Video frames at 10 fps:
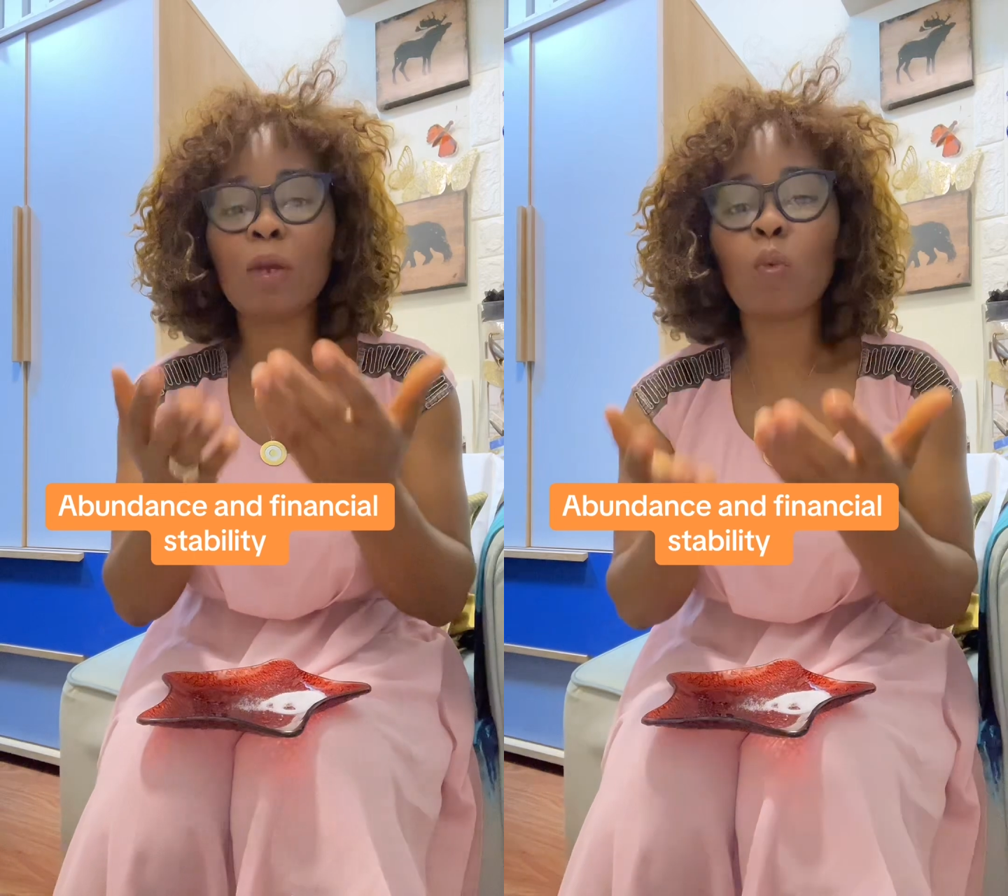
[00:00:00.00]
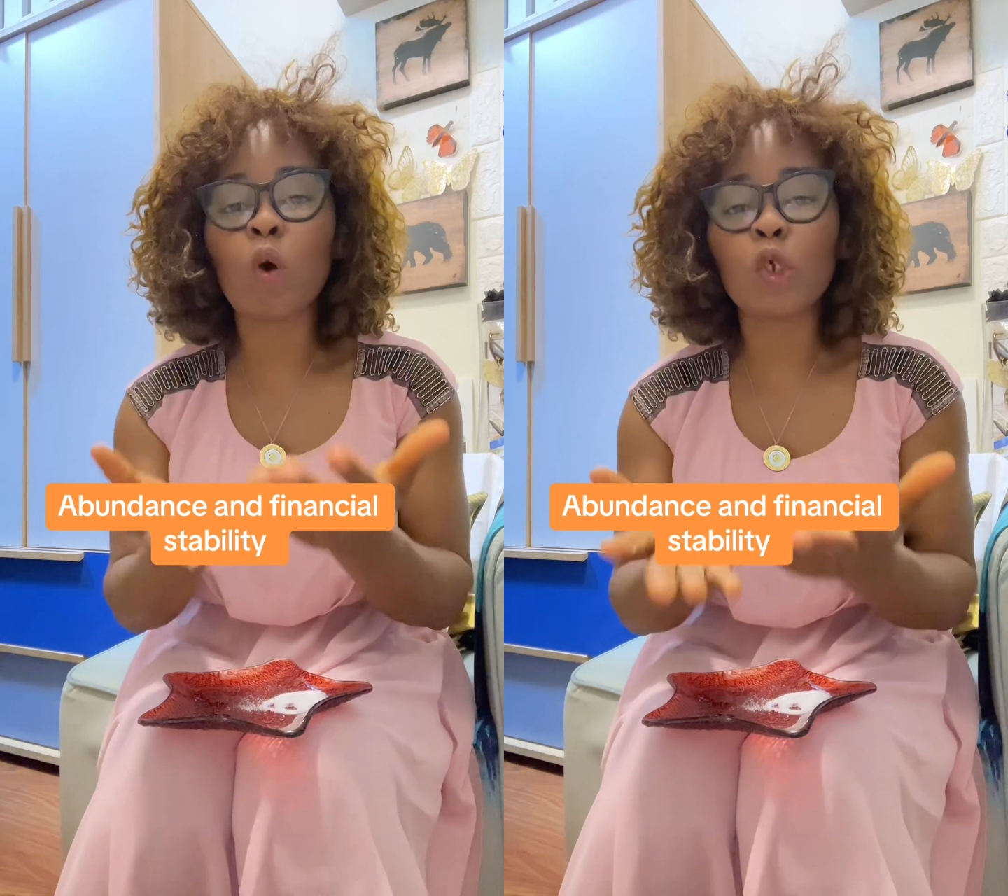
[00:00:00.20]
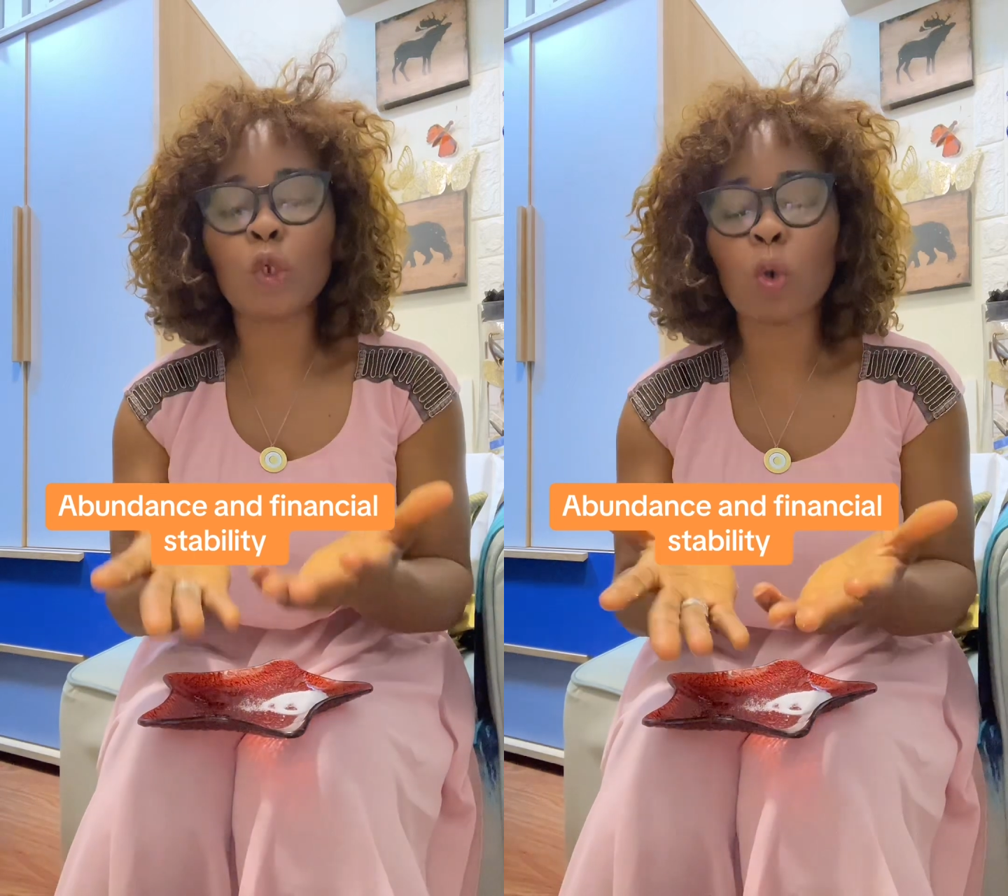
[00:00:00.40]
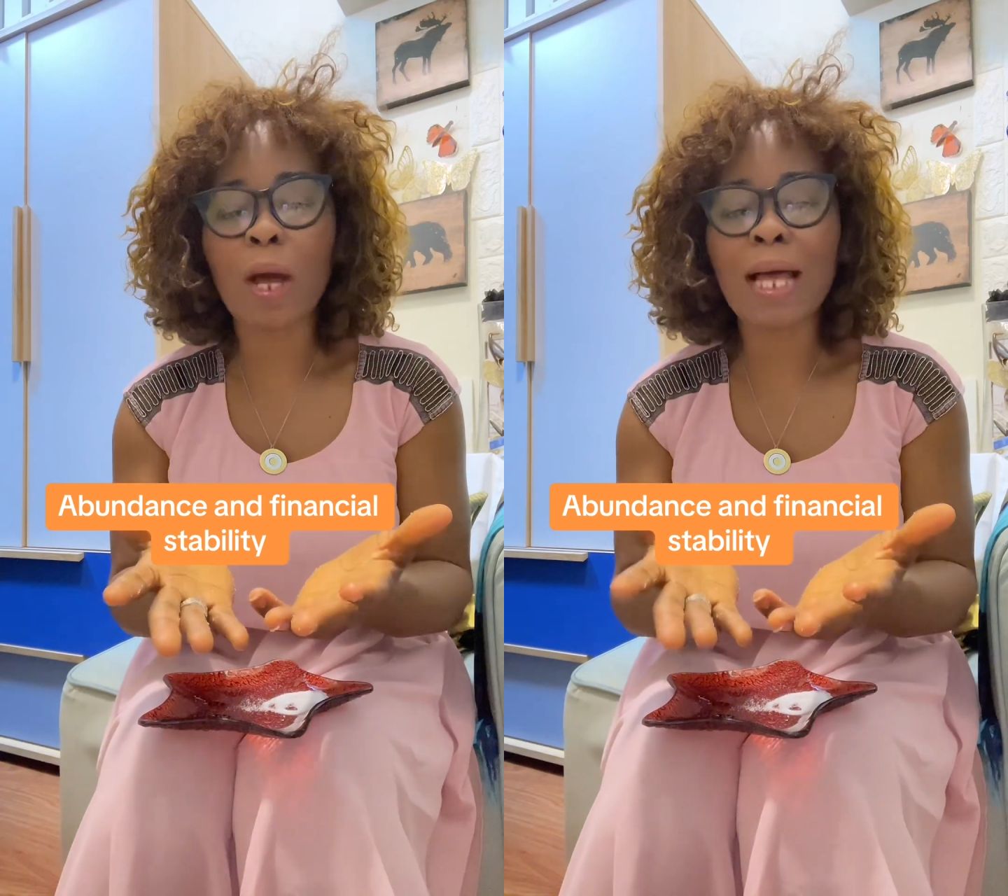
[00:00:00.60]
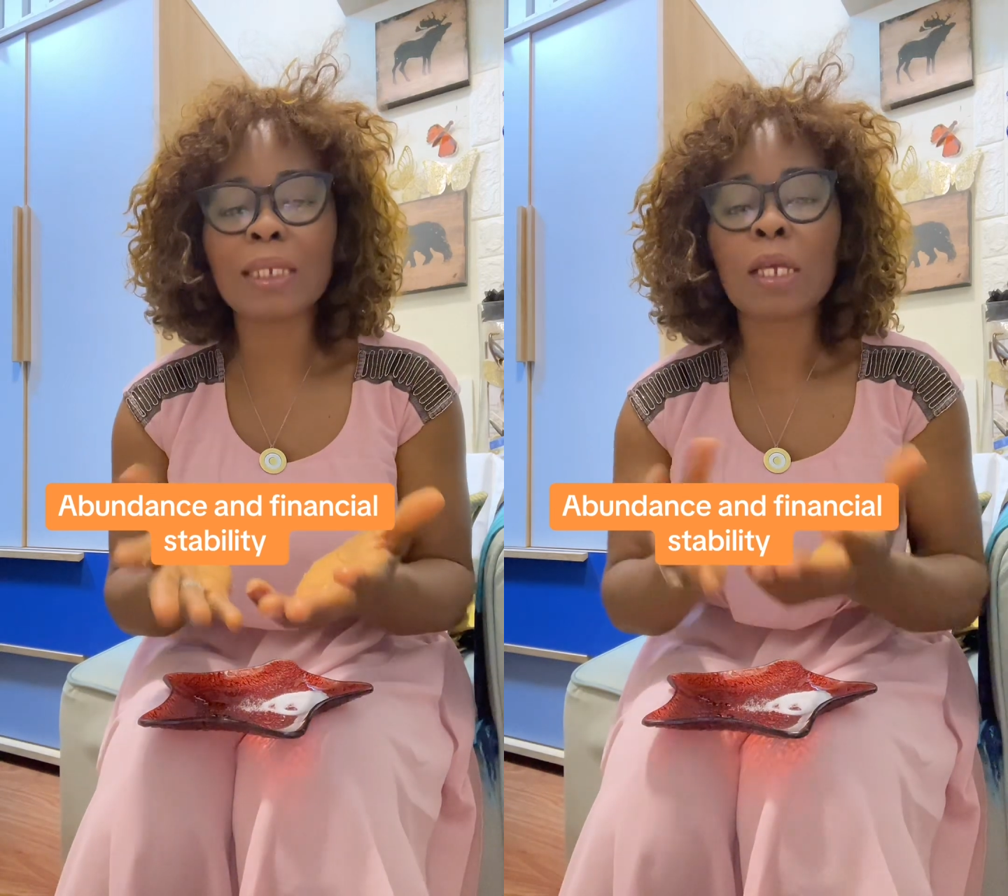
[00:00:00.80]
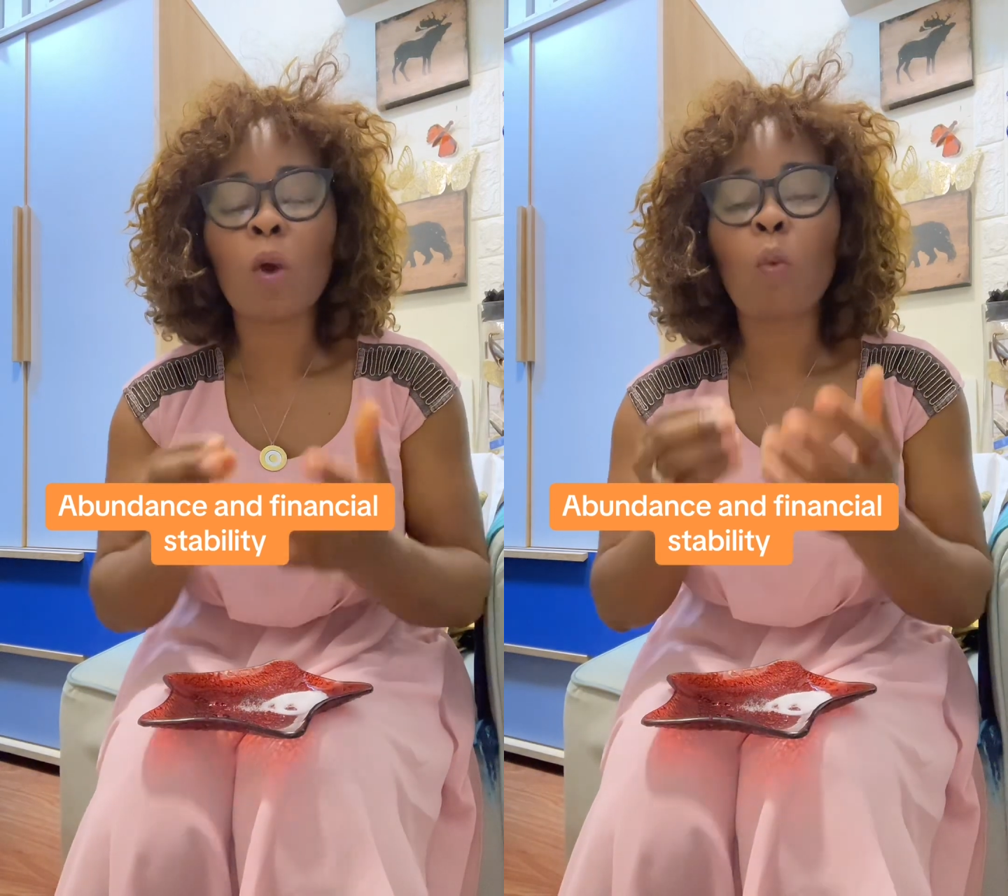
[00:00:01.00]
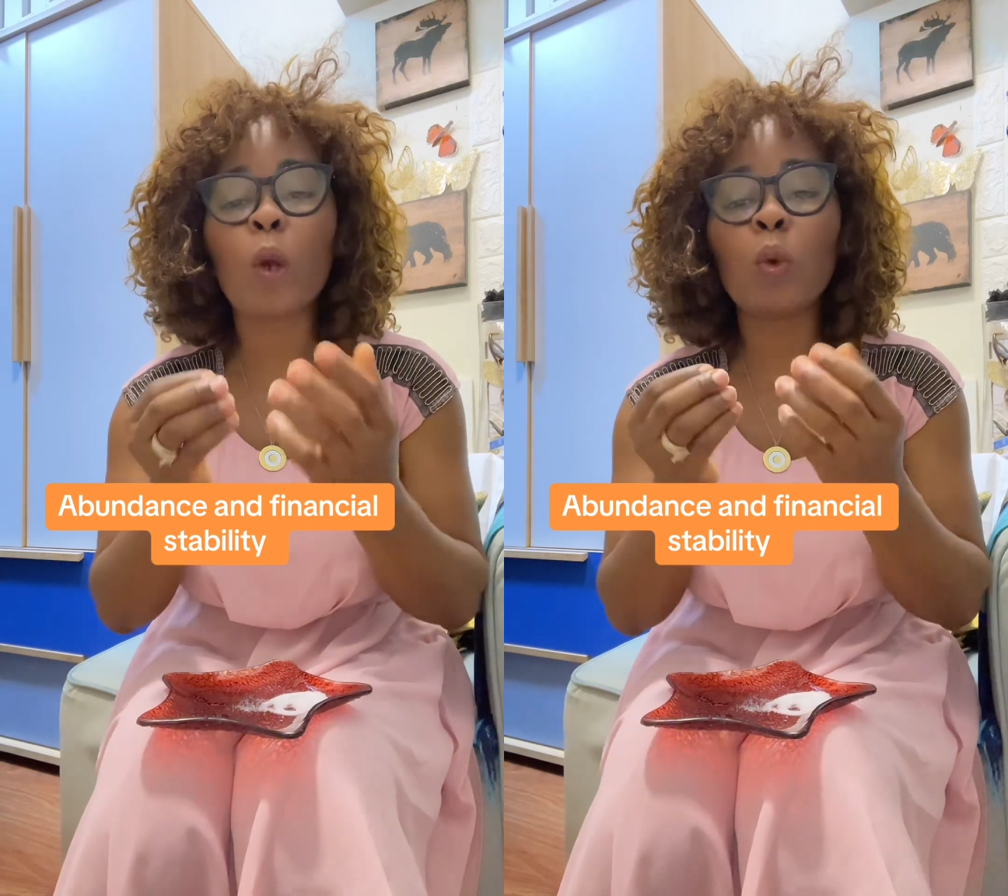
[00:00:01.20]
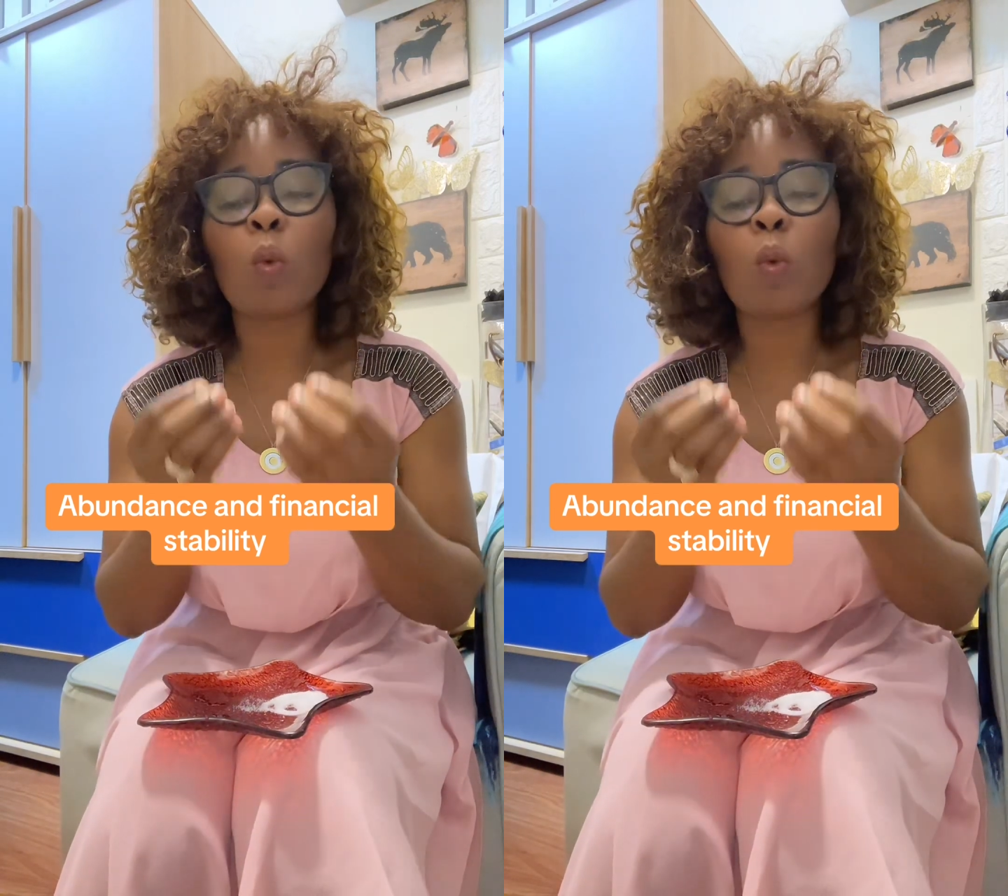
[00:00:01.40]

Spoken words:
wash your hands. When you